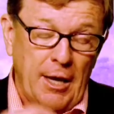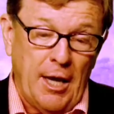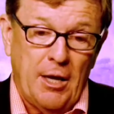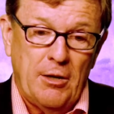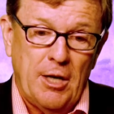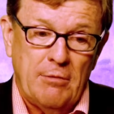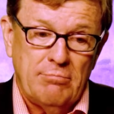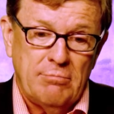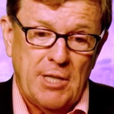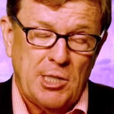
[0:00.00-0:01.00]

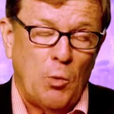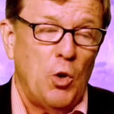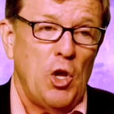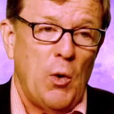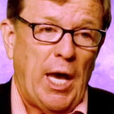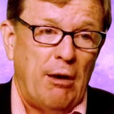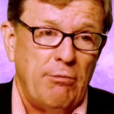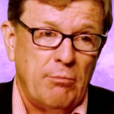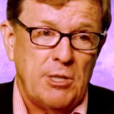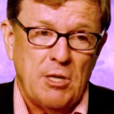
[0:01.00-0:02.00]
and they said, "What do you have?"
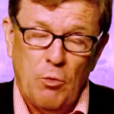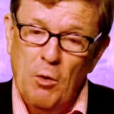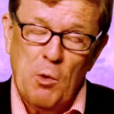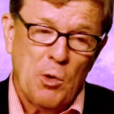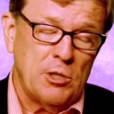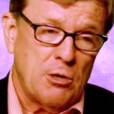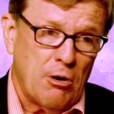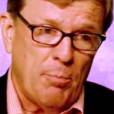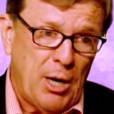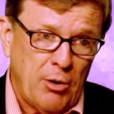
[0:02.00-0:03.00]
We said, "Well, we want to
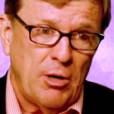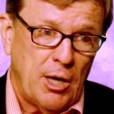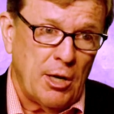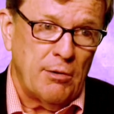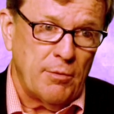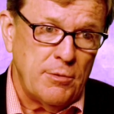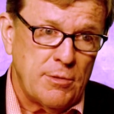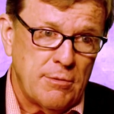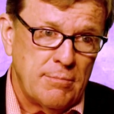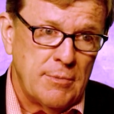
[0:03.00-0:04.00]
start a parenting conference."